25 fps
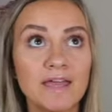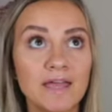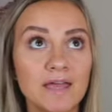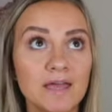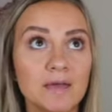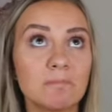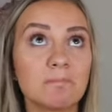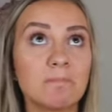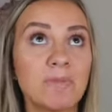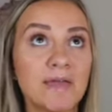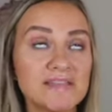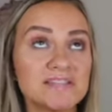
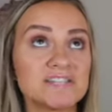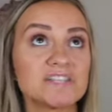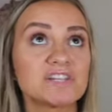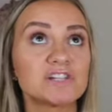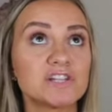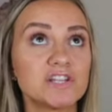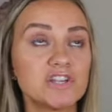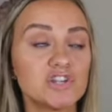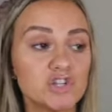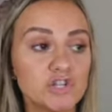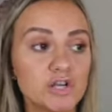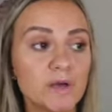It
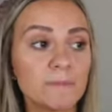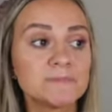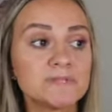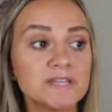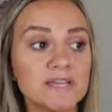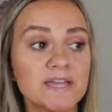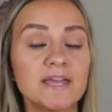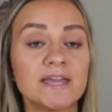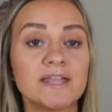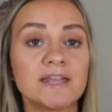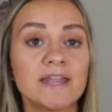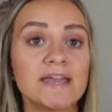basically shipped
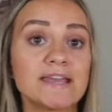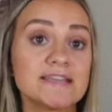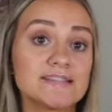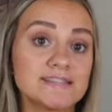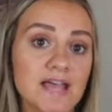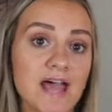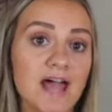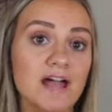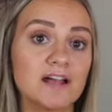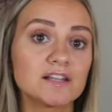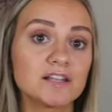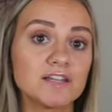in
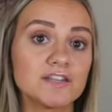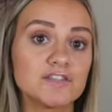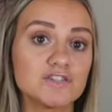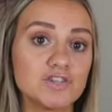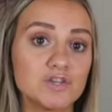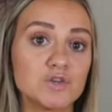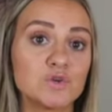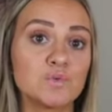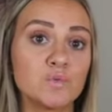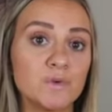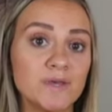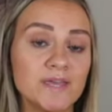exactly
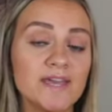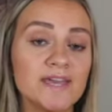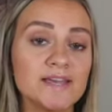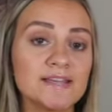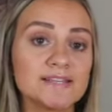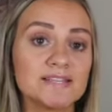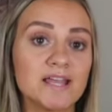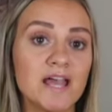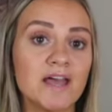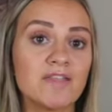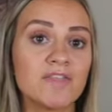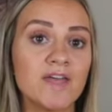2
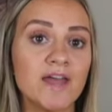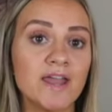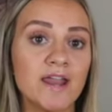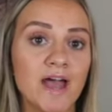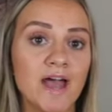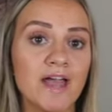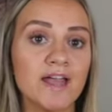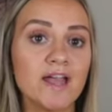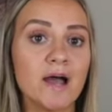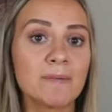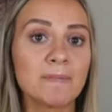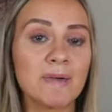weeks, and then
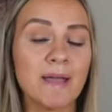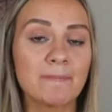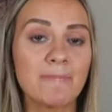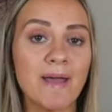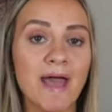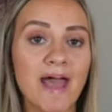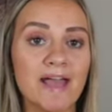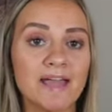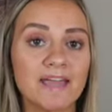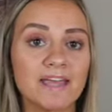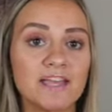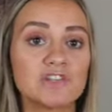I got my
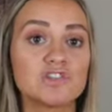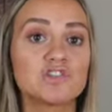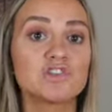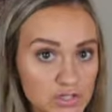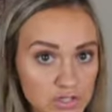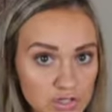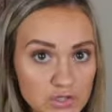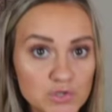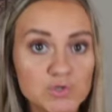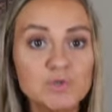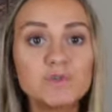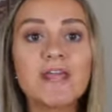package
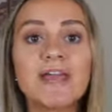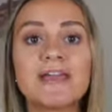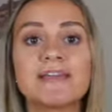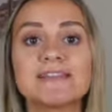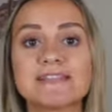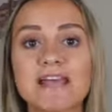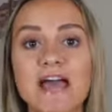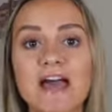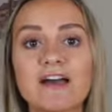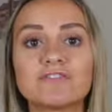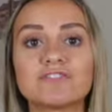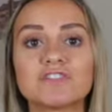2 days
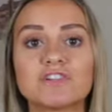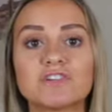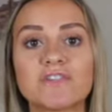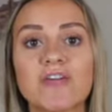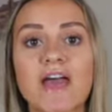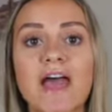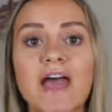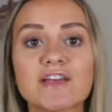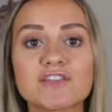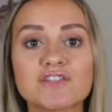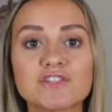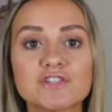after that.